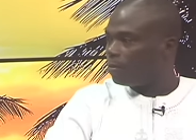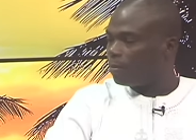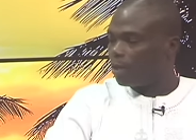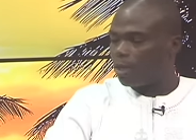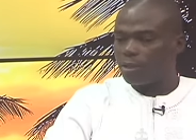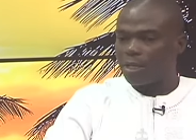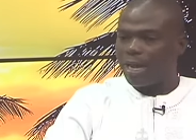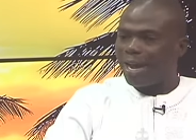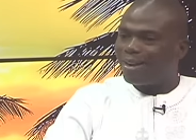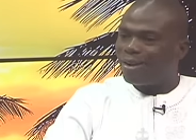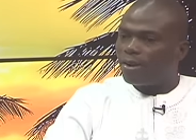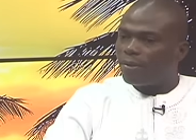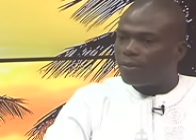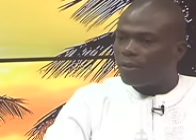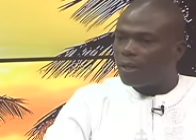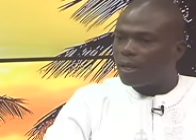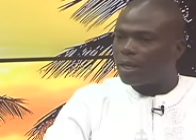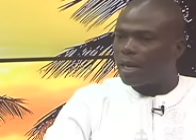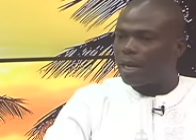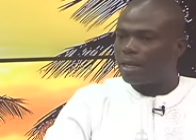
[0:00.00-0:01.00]
because I don't
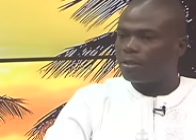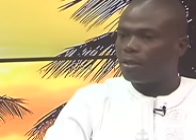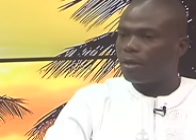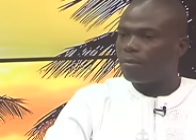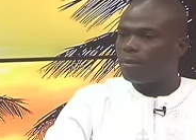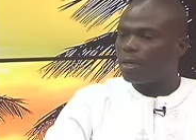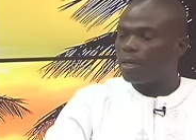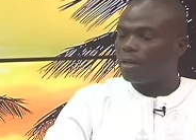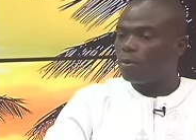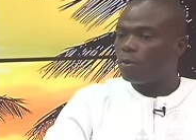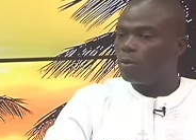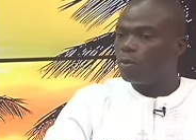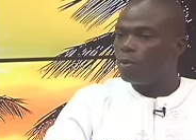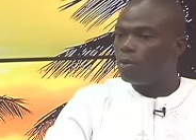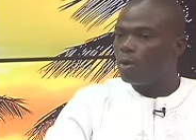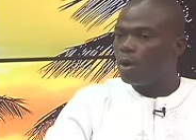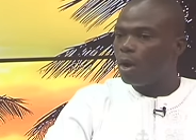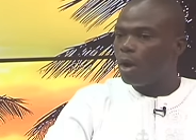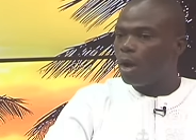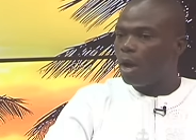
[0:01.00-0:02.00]
think that somebody
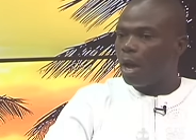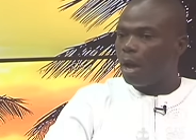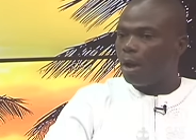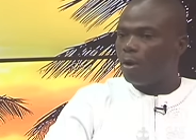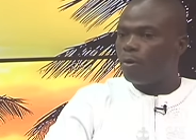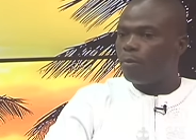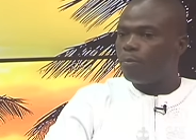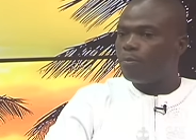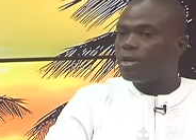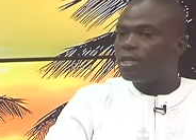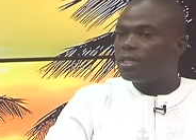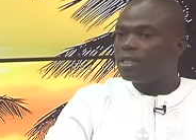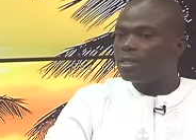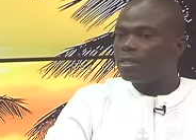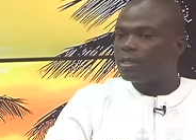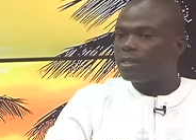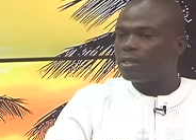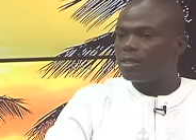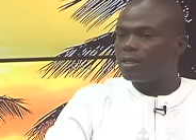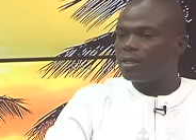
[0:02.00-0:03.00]
who who
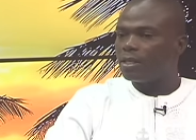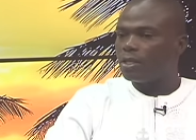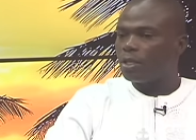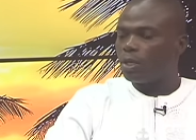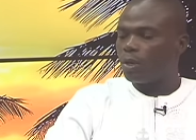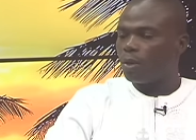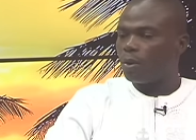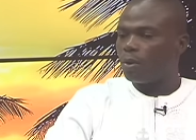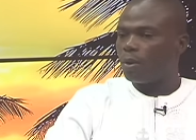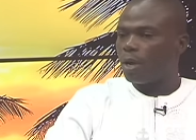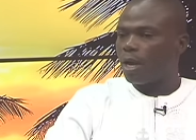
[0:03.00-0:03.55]
preaches, you know,